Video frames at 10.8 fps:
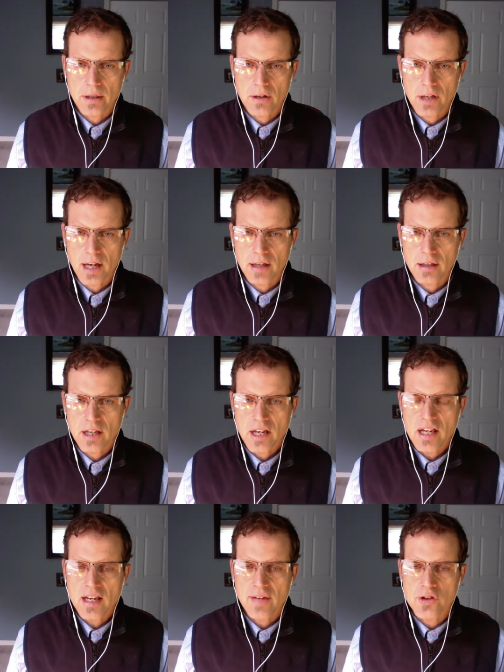Okay?
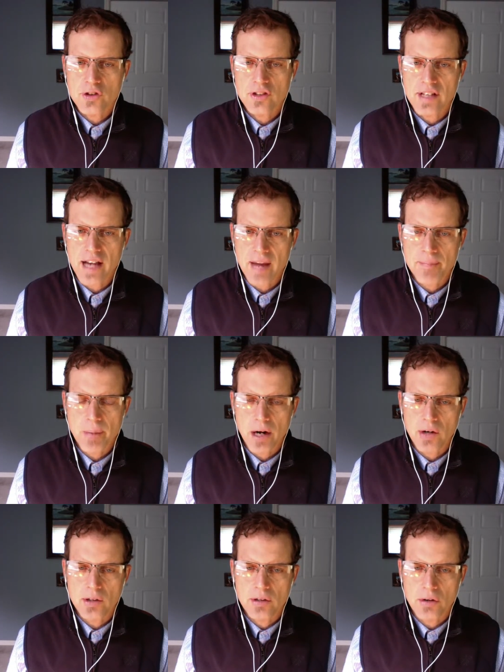If you did not
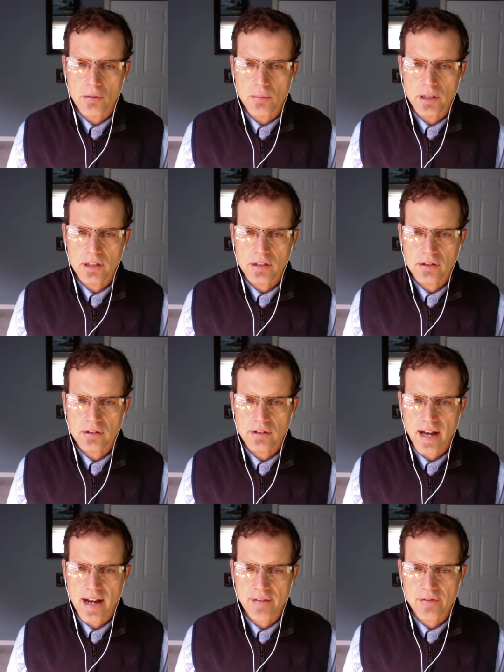borrow a Chromebook, you do
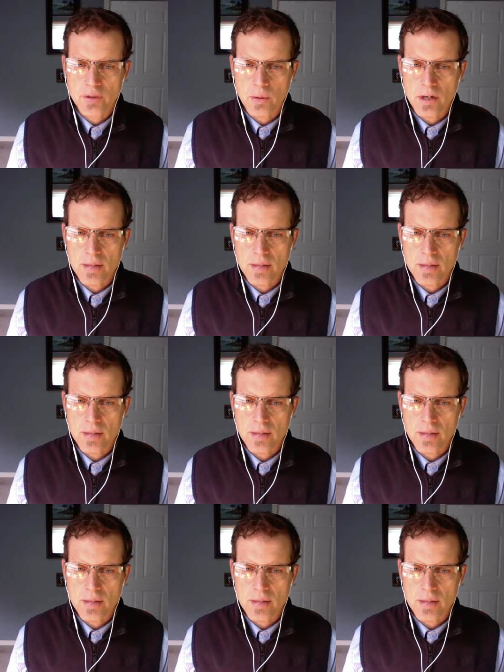not have to worry